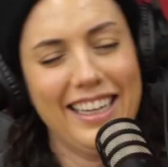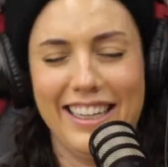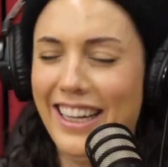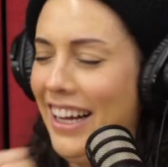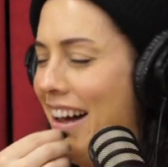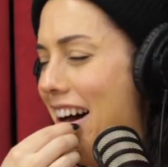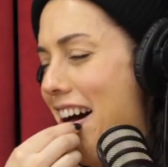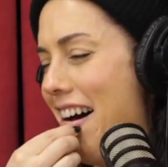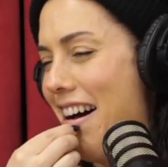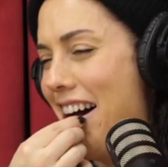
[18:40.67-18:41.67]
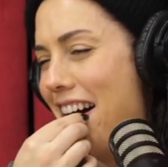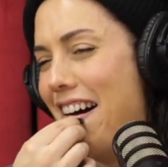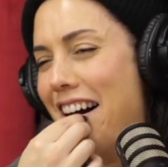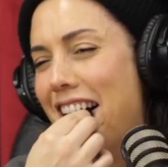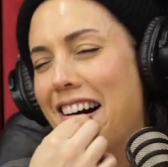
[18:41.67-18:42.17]
and so
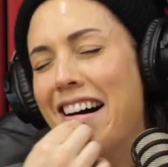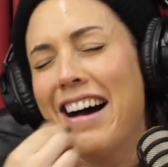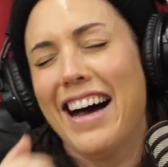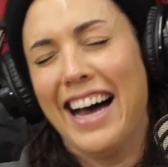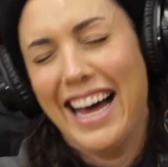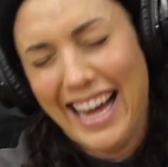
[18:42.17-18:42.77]
now, and the